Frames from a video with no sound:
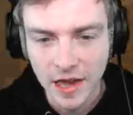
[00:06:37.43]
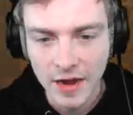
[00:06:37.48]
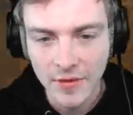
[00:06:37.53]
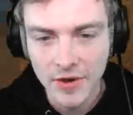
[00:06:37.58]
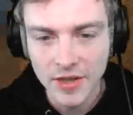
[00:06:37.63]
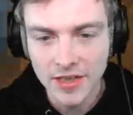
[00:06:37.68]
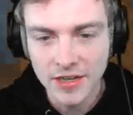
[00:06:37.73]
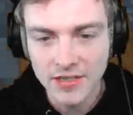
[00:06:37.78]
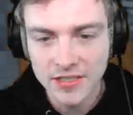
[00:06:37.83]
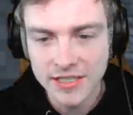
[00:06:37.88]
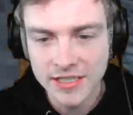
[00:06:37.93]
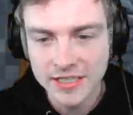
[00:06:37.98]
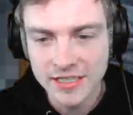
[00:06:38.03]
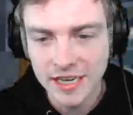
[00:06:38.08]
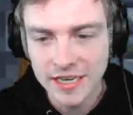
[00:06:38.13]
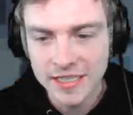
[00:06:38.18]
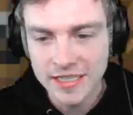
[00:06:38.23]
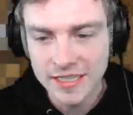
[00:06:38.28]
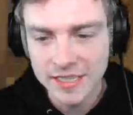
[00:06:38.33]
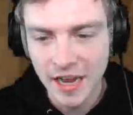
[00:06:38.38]
I mean, there's just,
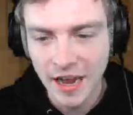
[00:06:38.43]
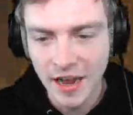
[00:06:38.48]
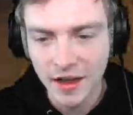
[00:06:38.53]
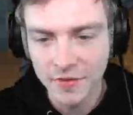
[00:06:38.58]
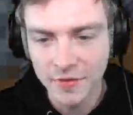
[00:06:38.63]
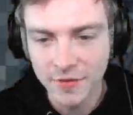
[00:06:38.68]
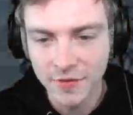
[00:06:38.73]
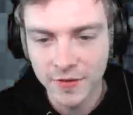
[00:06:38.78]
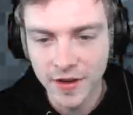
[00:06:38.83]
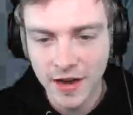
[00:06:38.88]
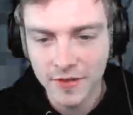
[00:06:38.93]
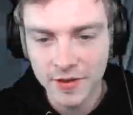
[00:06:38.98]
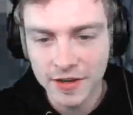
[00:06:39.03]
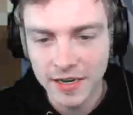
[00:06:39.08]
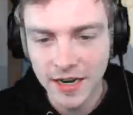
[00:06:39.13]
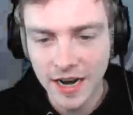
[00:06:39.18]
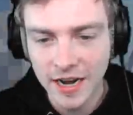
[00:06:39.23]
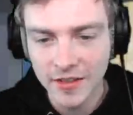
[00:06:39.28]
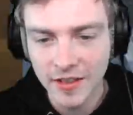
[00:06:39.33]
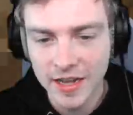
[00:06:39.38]
like, stuff. I mean,
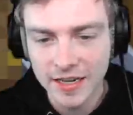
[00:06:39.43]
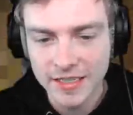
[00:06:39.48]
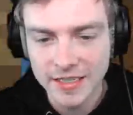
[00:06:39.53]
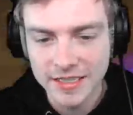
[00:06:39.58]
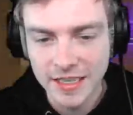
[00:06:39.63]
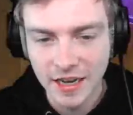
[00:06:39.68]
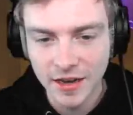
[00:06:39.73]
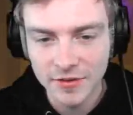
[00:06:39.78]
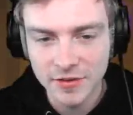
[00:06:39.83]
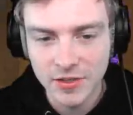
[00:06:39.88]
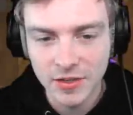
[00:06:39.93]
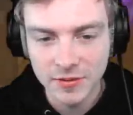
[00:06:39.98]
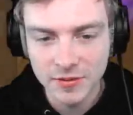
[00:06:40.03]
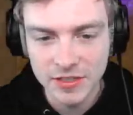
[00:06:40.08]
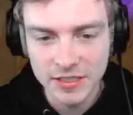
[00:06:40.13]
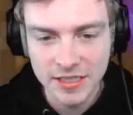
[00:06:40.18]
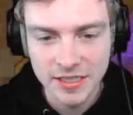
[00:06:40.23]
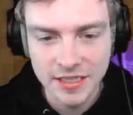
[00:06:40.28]
I like stuff, so I'm just